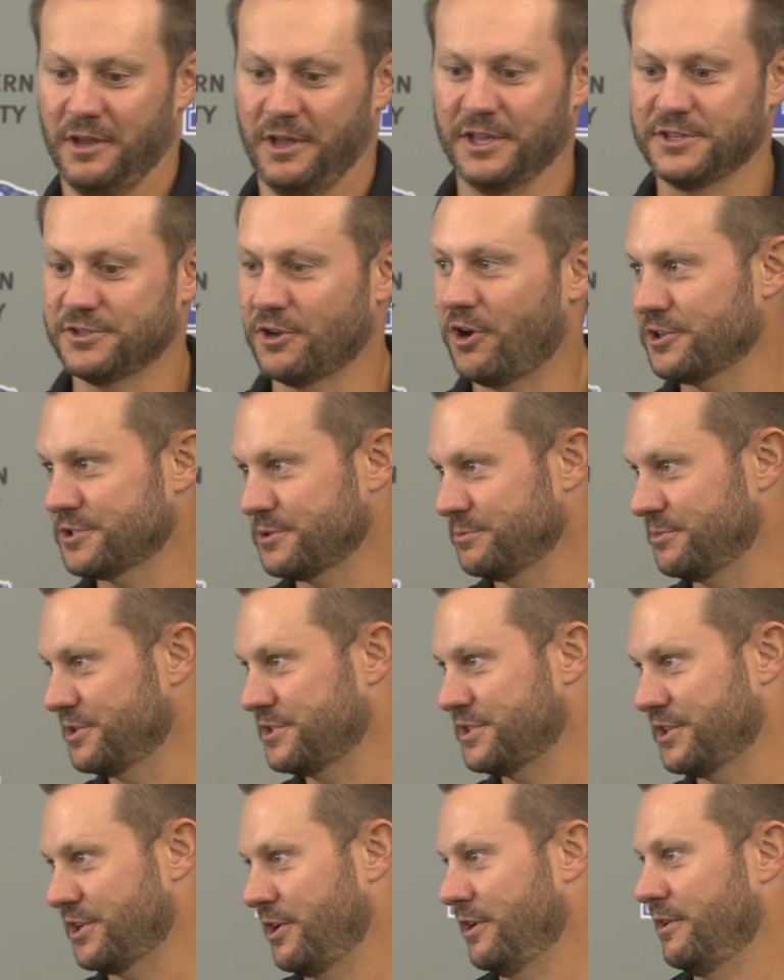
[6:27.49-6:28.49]
it's awesome to
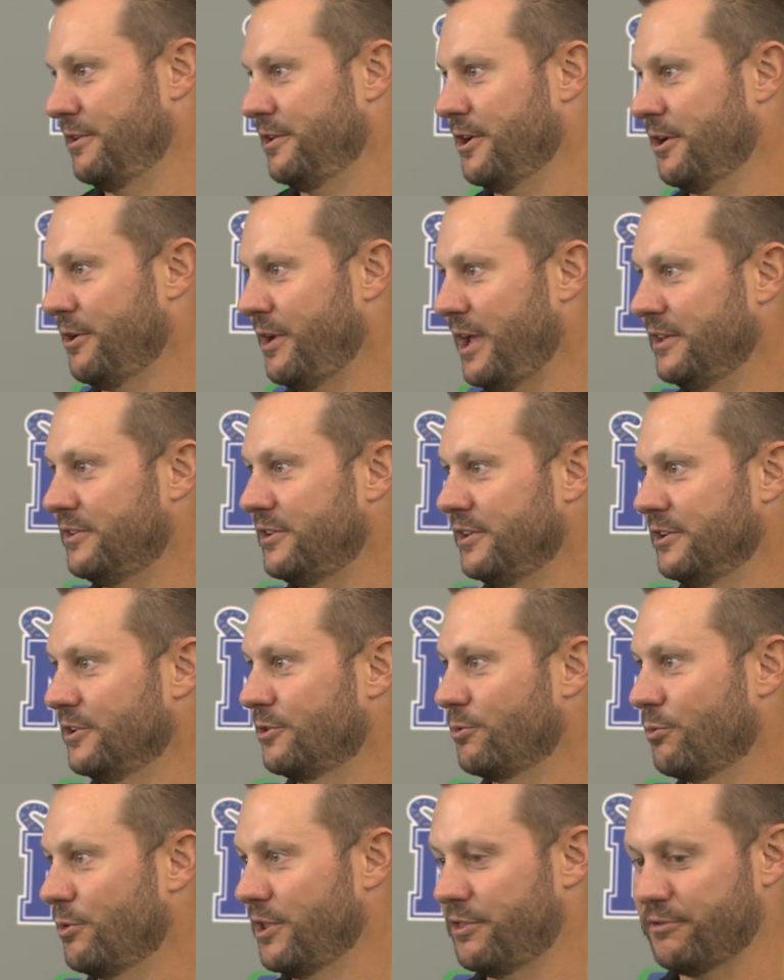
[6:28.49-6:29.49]
see, you know, 18
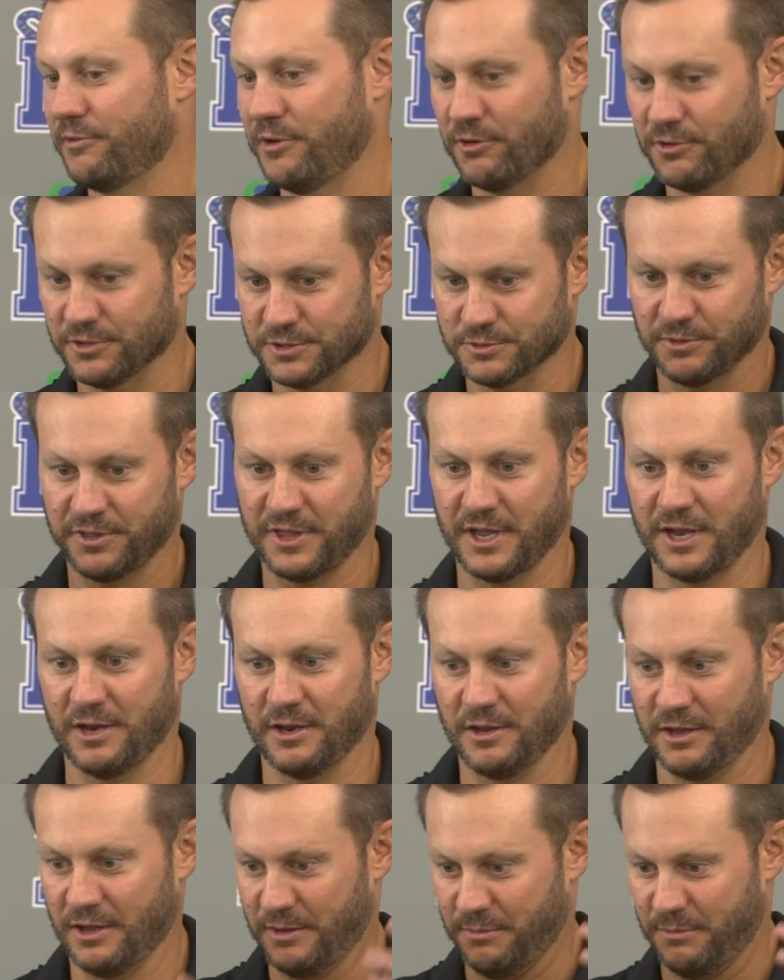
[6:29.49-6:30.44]
to 23-year-olds with that